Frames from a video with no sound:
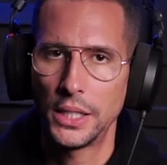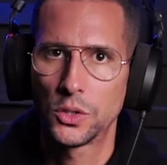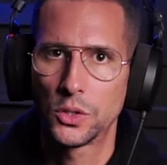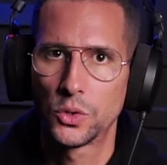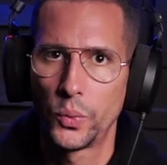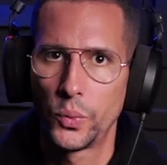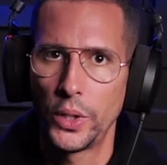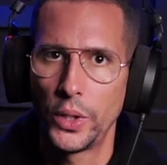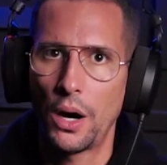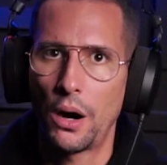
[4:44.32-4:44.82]

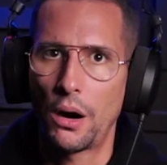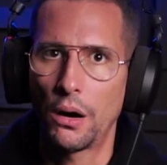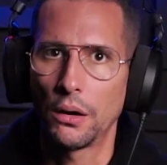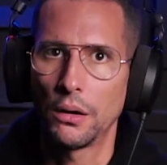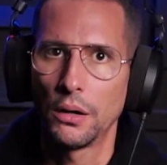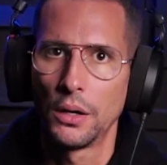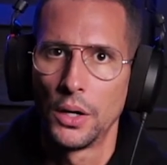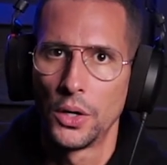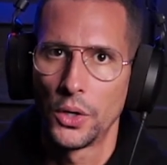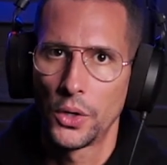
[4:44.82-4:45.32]
that we
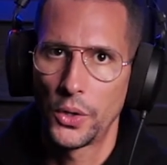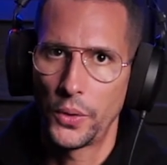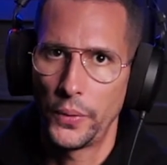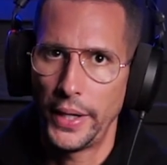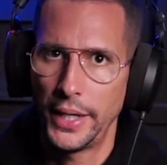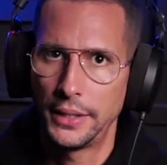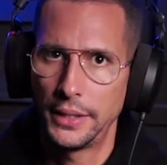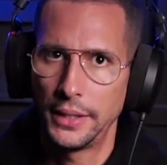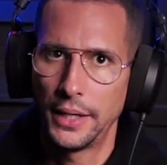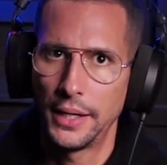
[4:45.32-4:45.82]
are
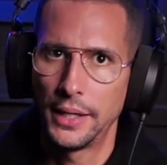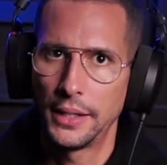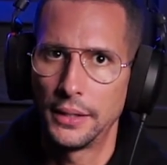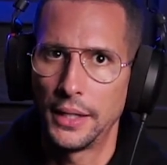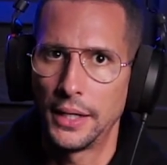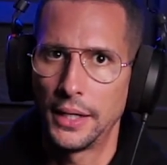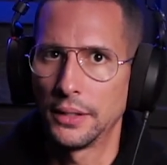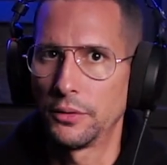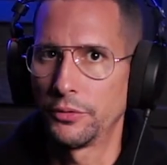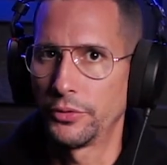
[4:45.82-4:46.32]
creating
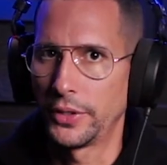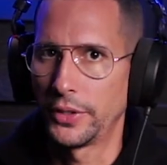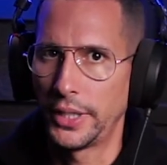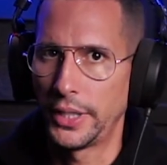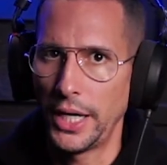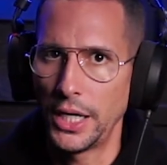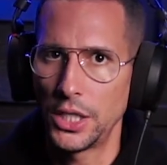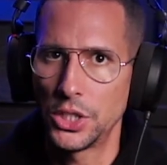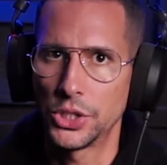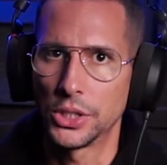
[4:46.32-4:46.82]
the
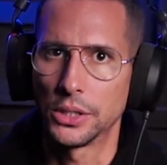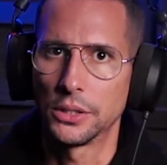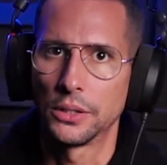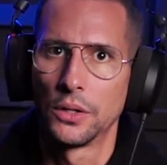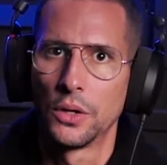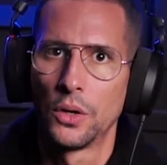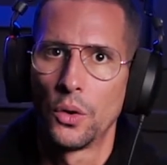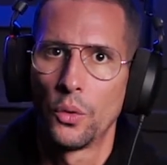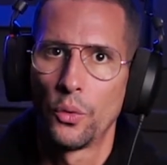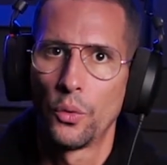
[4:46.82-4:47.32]
identification
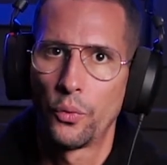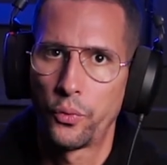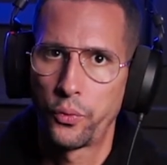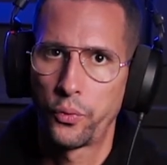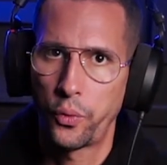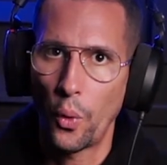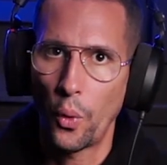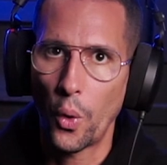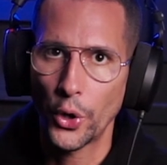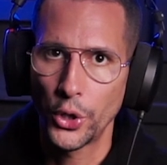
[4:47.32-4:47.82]

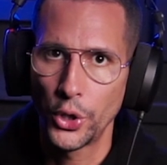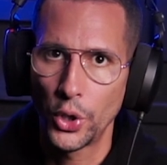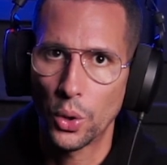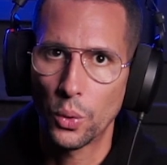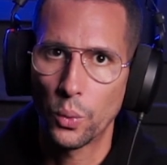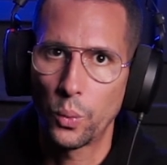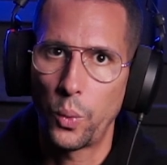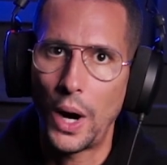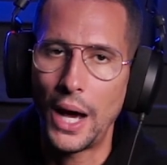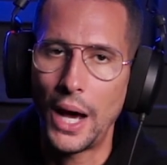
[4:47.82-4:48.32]
for
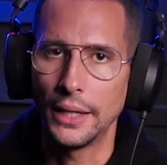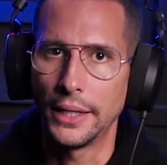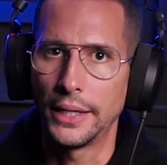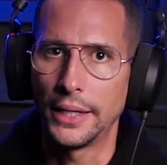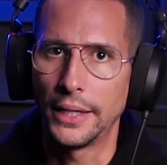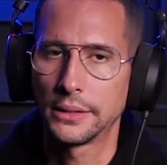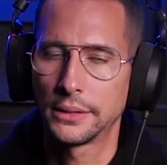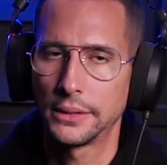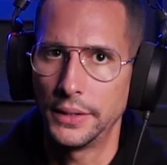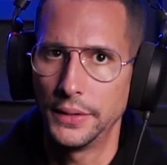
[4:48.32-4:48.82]
your
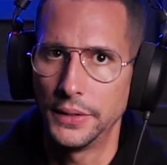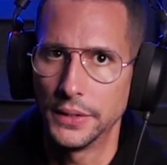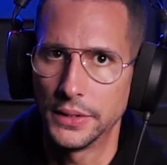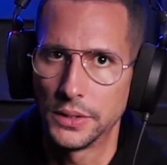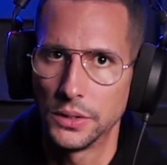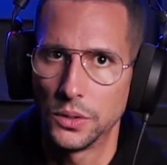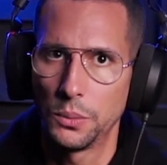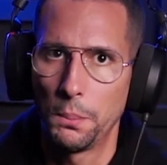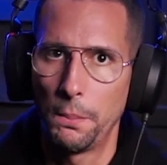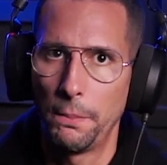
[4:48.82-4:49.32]
wallet
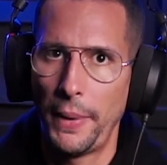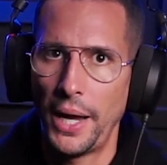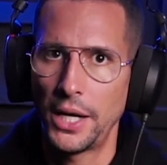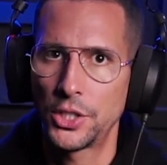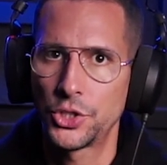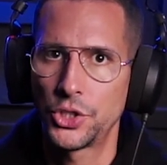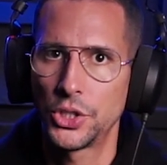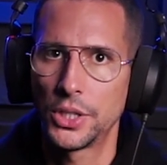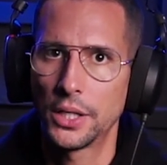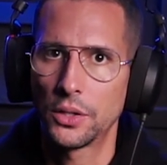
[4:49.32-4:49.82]
is
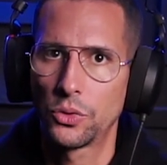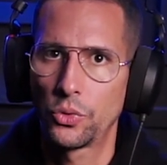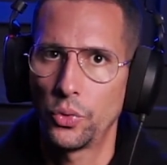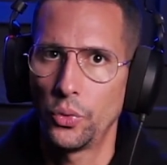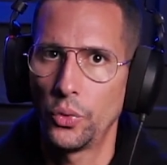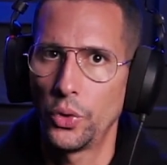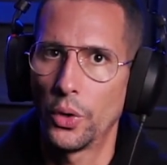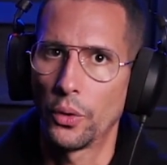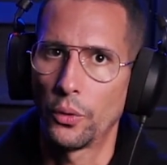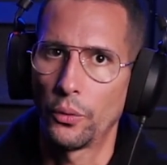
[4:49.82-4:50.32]
matching it
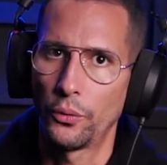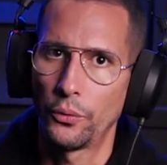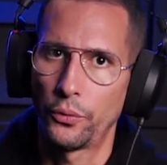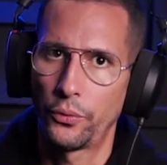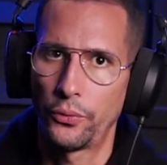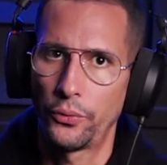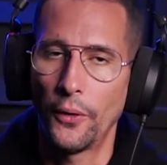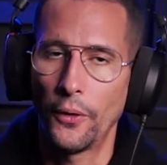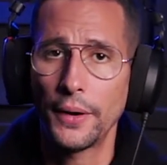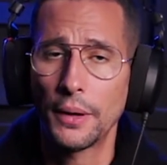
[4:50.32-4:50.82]
to your
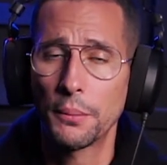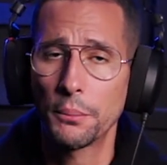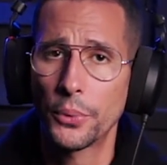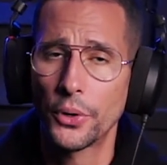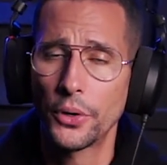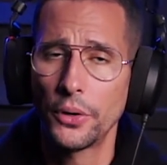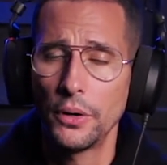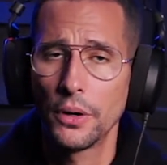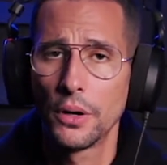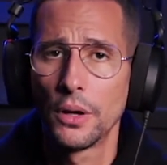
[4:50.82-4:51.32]
phone
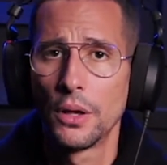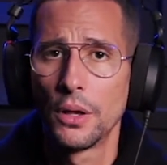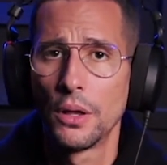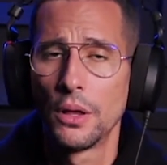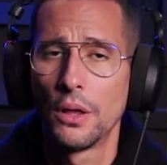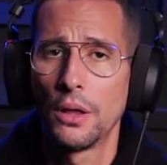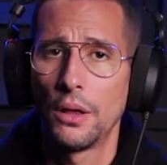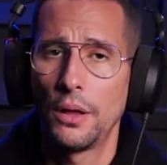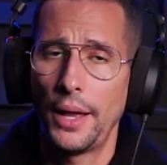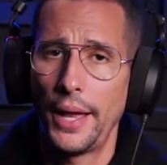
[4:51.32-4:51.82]
number
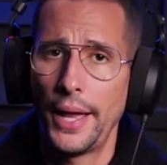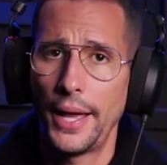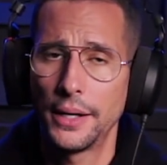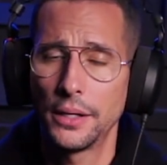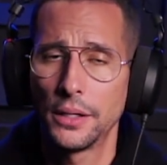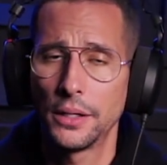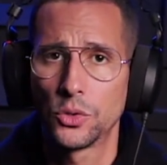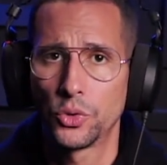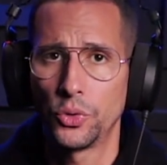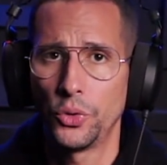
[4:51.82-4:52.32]

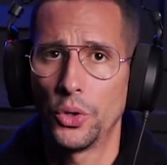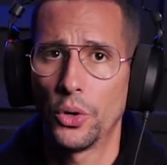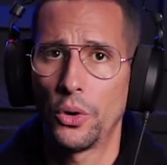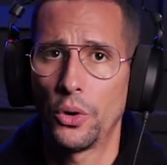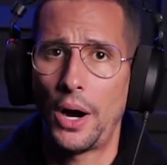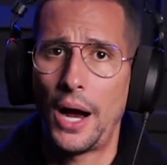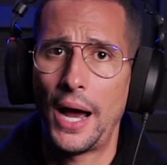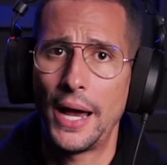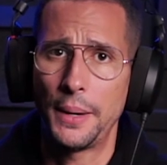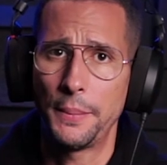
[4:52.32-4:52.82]
and to
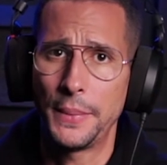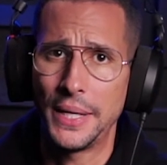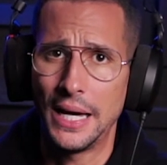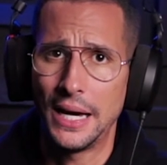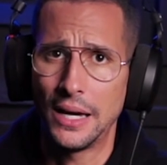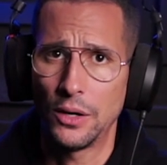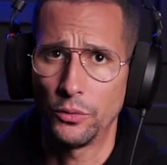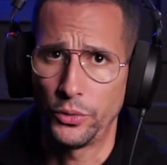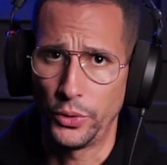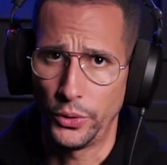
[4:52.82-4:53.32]
your
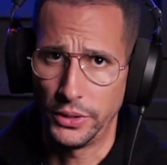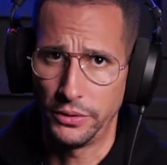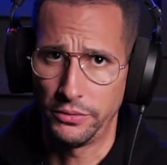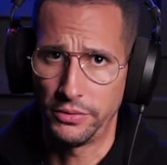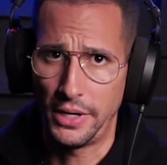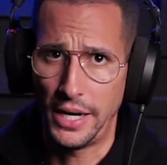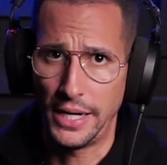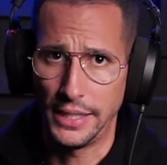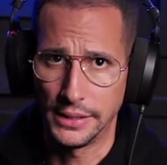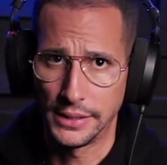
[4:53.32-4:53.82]
IMEI of your
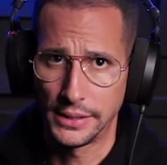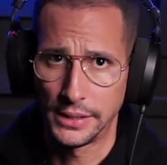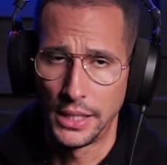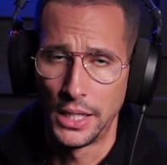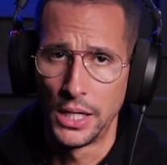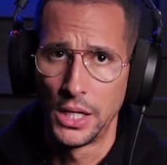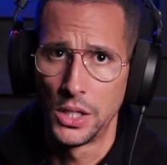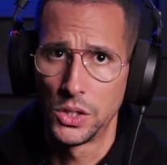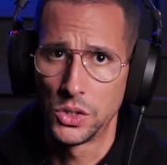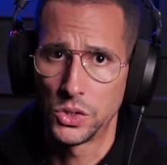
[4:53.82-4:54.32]
device.
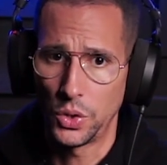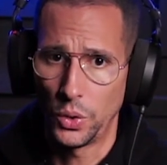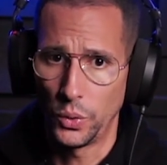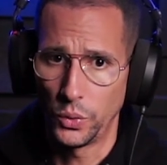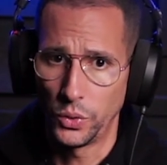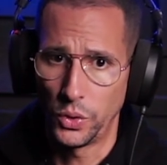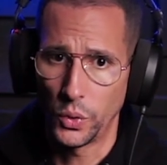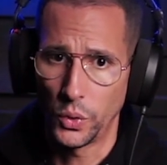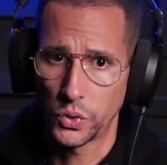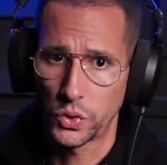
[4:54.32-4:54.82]
So
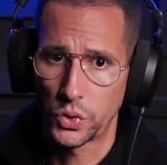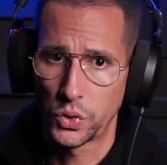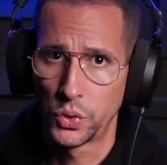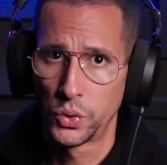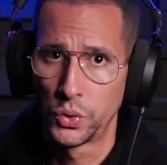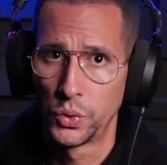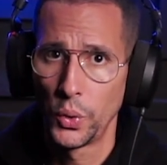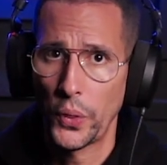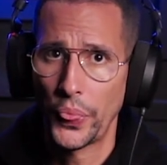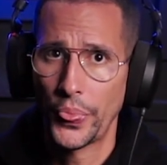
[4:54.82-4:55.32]
those
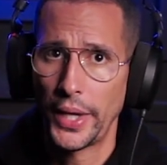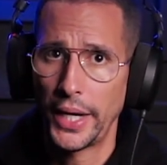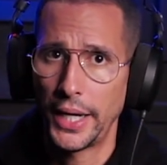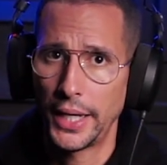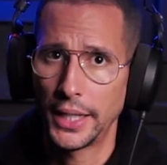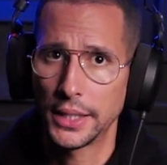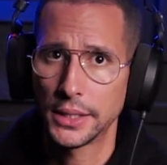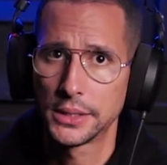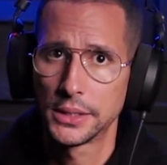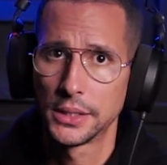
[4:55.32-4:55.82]
two
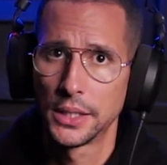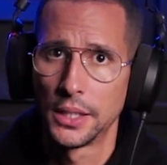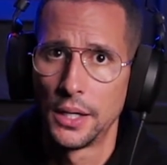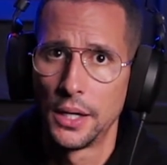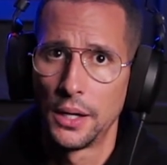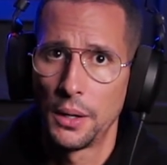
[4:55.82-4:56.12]
things